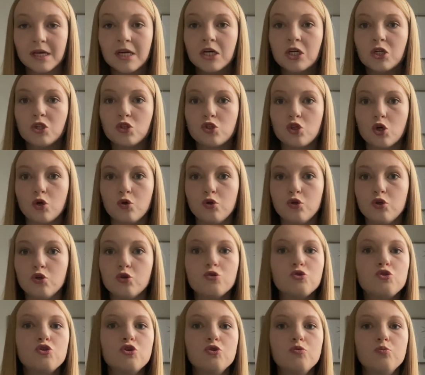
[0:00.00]
So
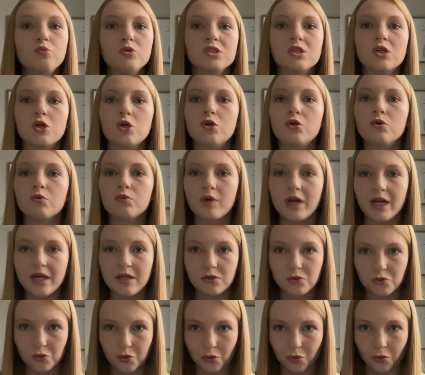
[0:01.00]
YouTube was a great
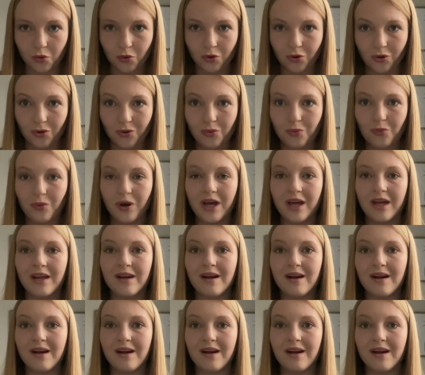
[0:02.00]
tool when